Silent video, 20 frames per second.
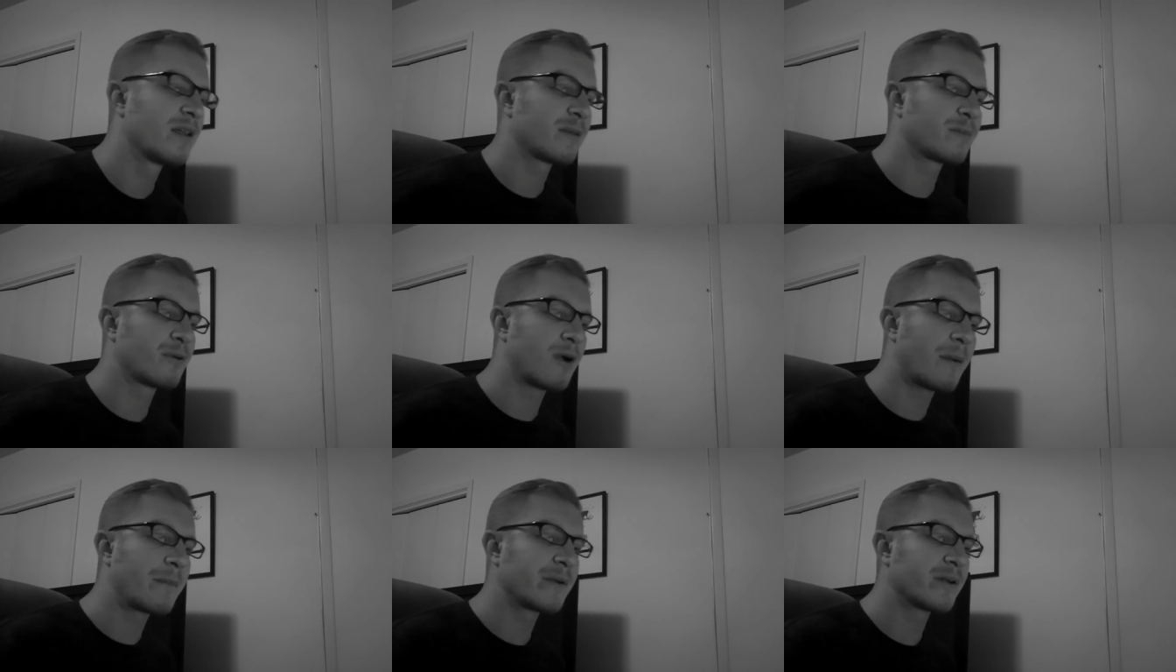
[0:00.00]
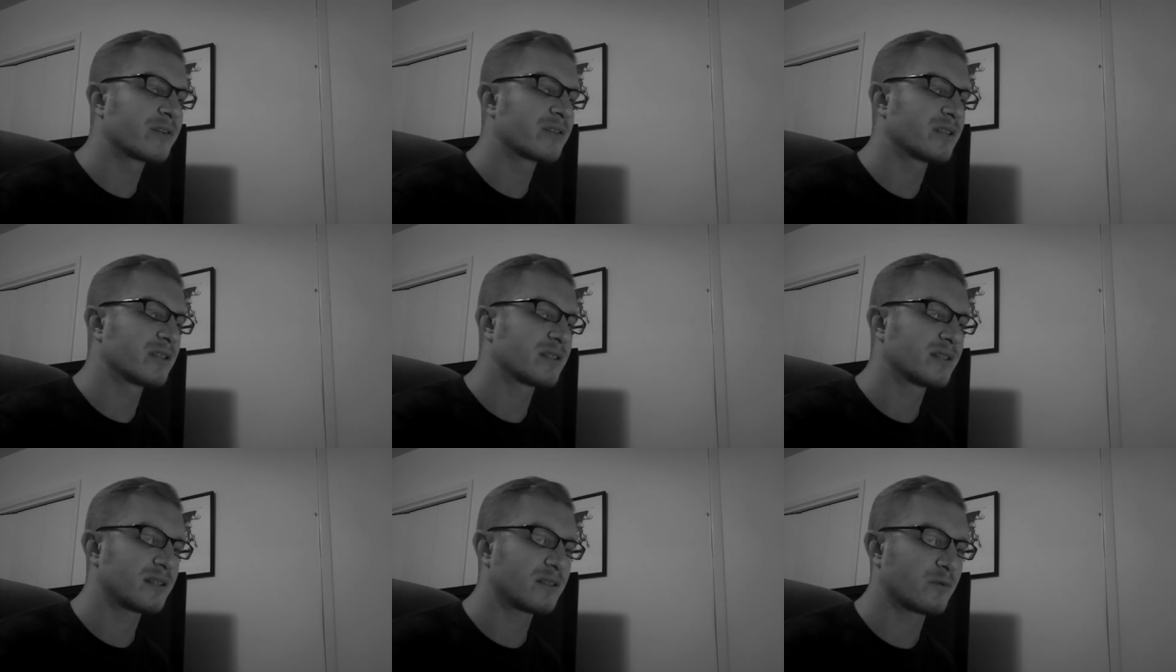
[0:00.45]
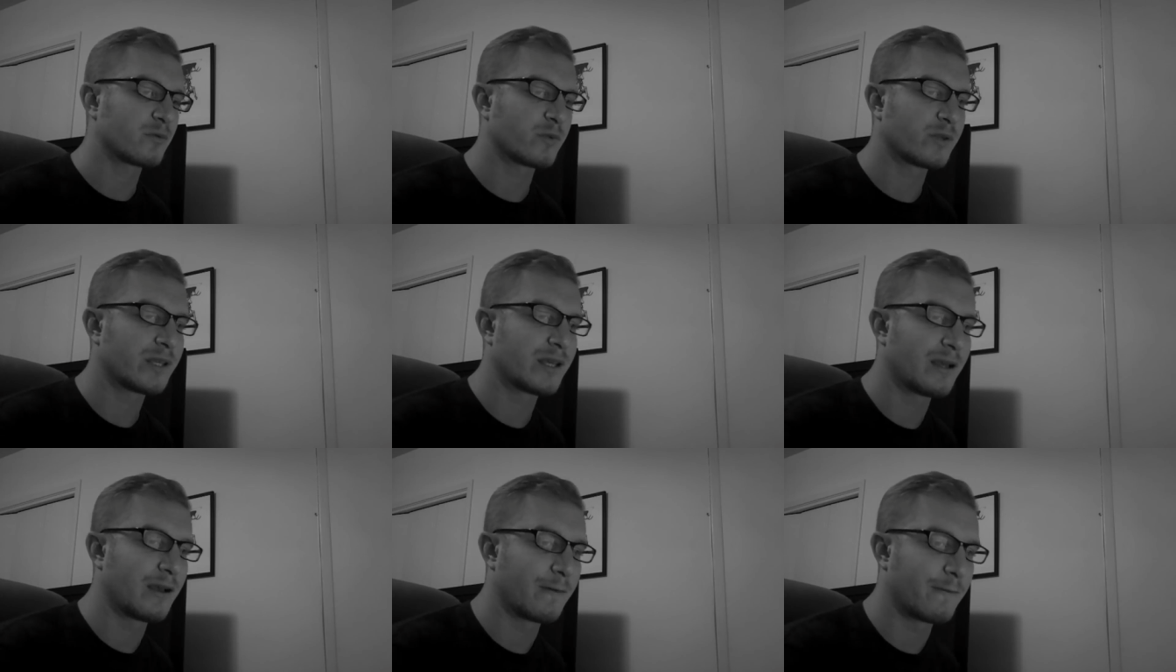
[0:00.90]
The problem here is that this doesn't
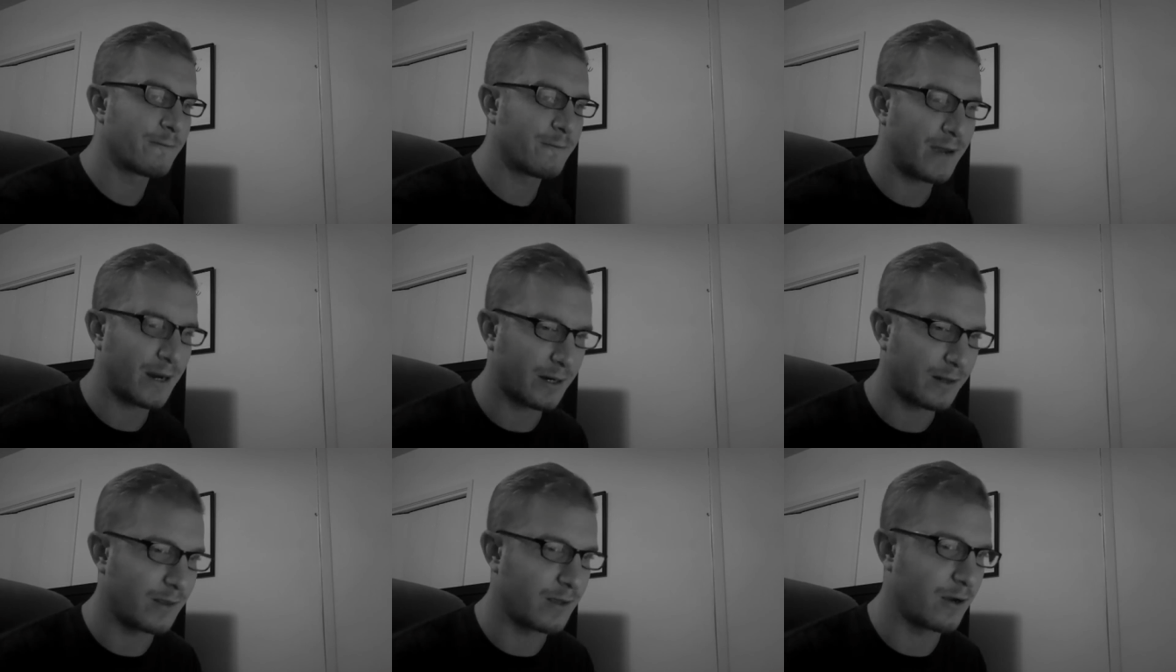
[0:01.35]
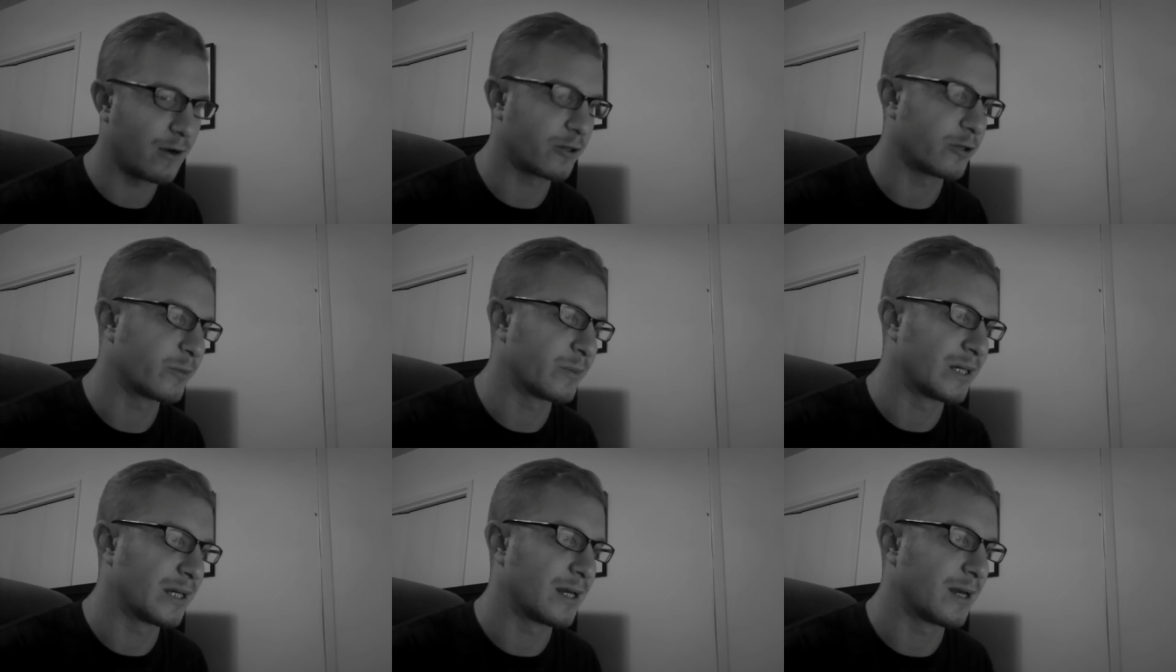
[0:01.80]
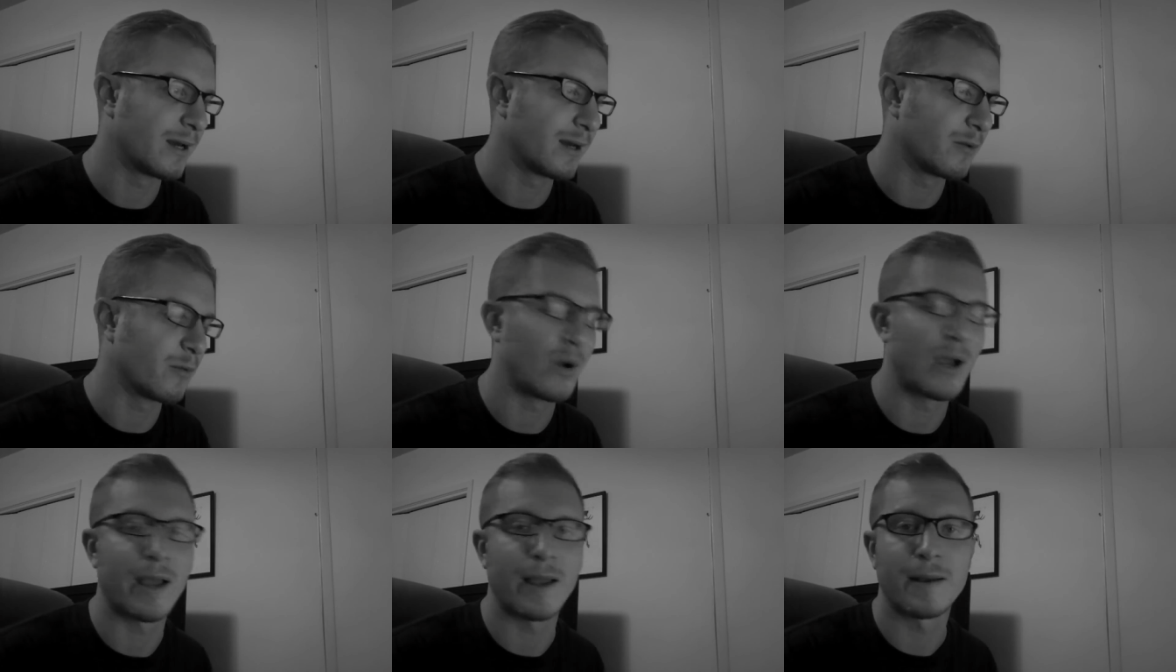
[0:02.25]
really affect the argument
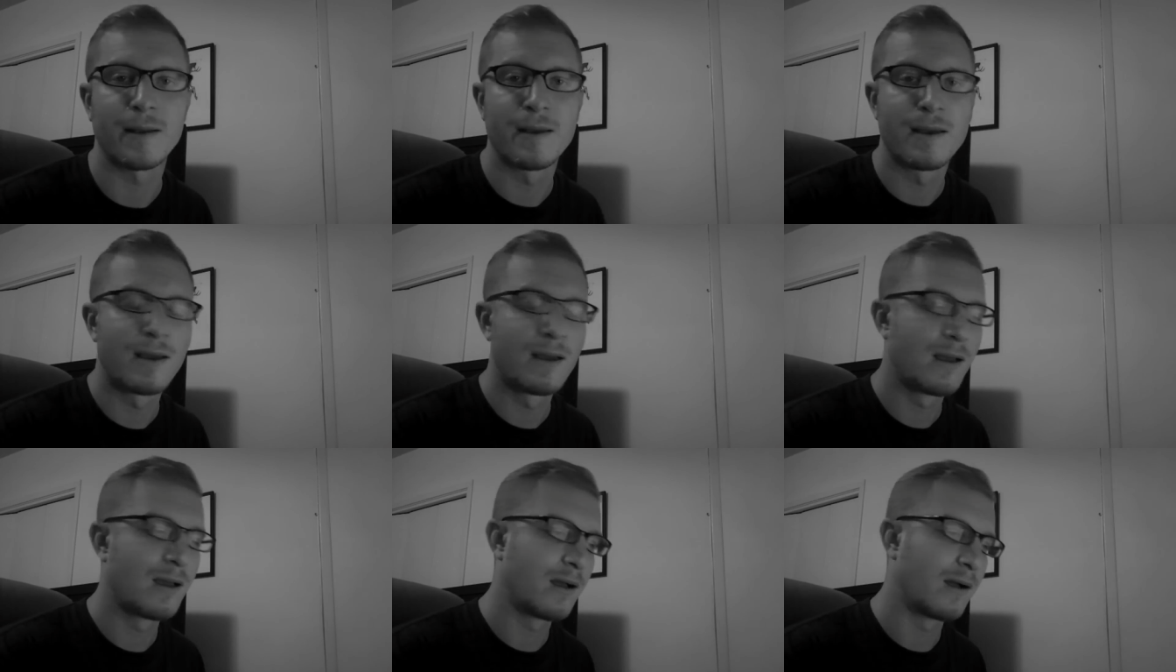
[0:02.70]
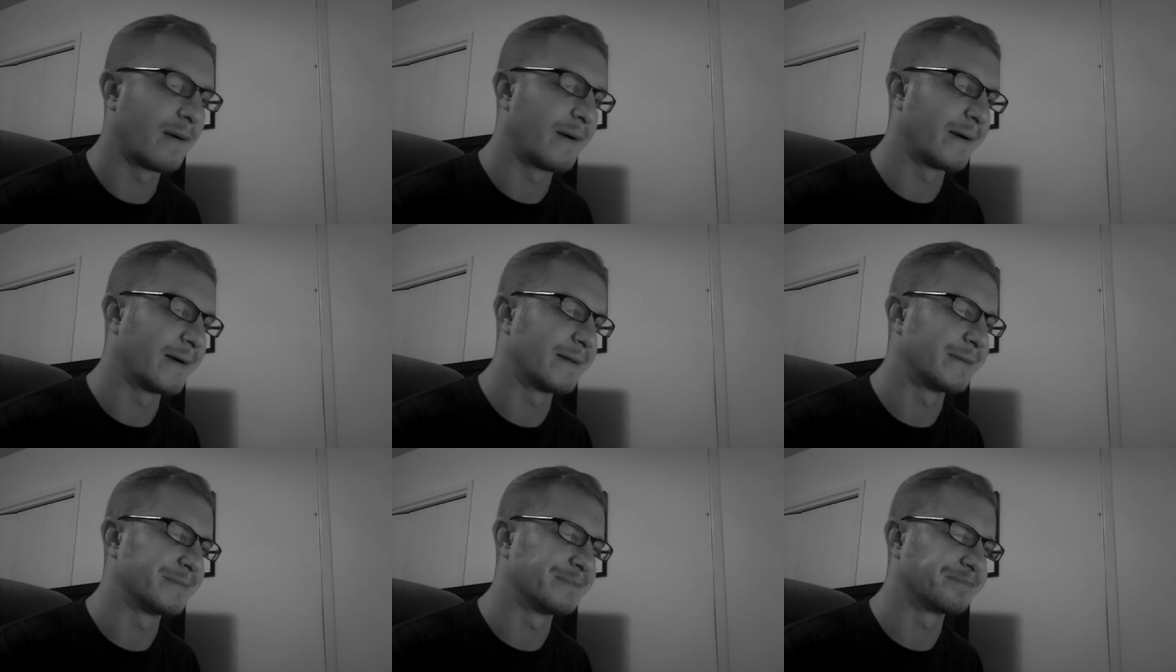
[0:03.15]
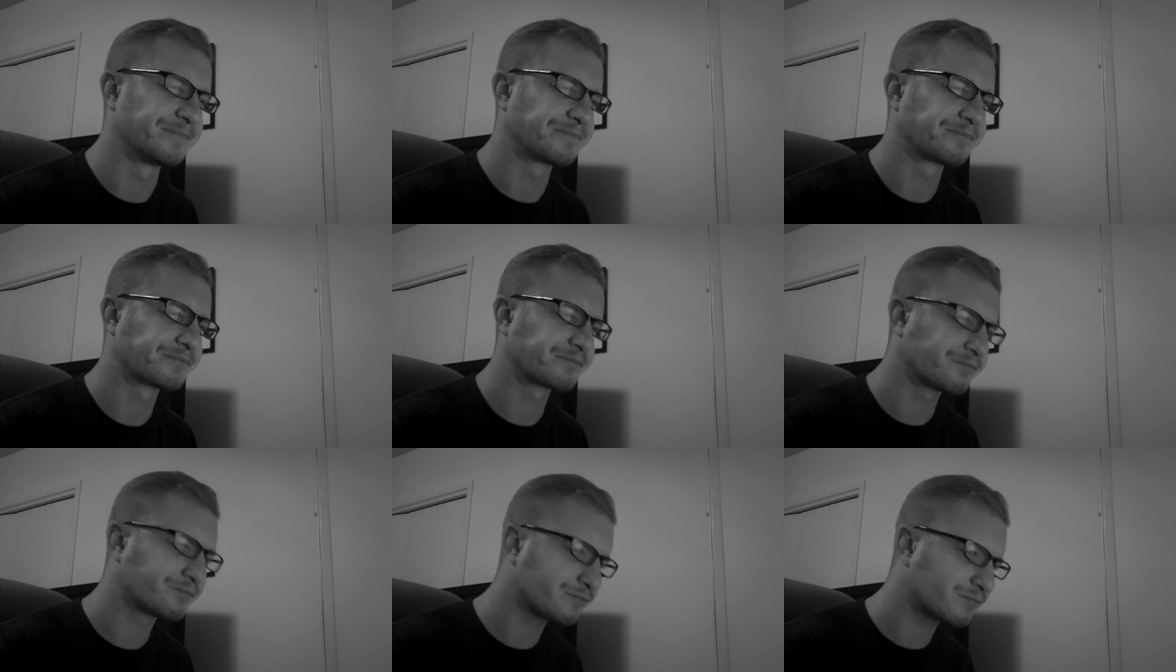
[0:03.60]
in any way.
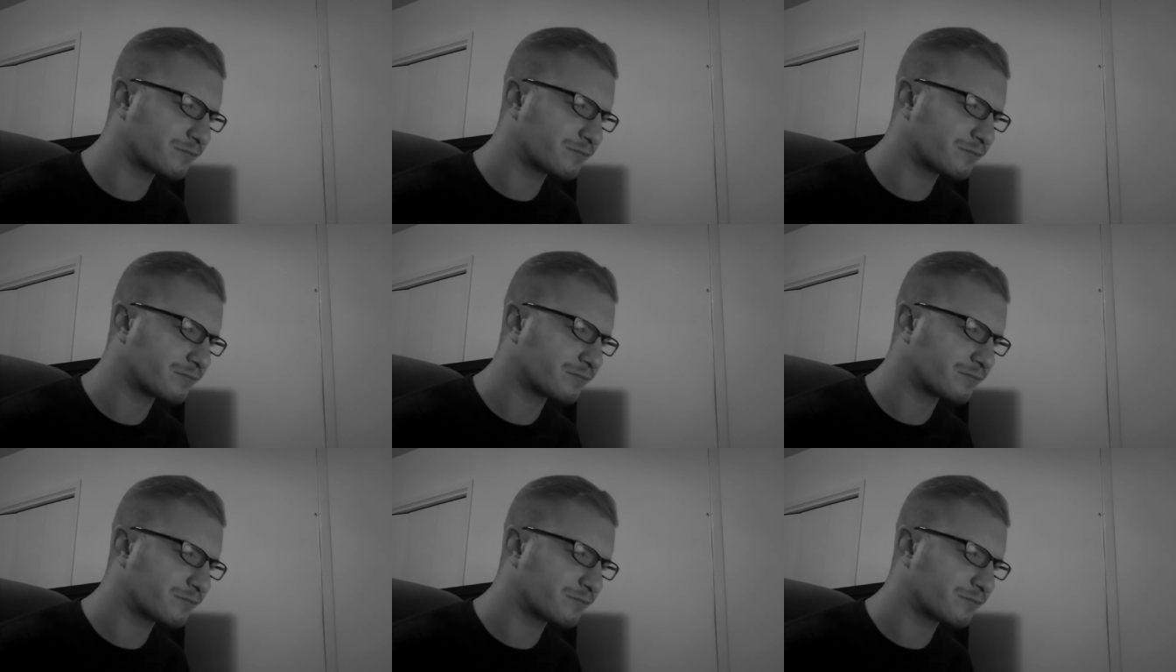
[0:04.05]
Um,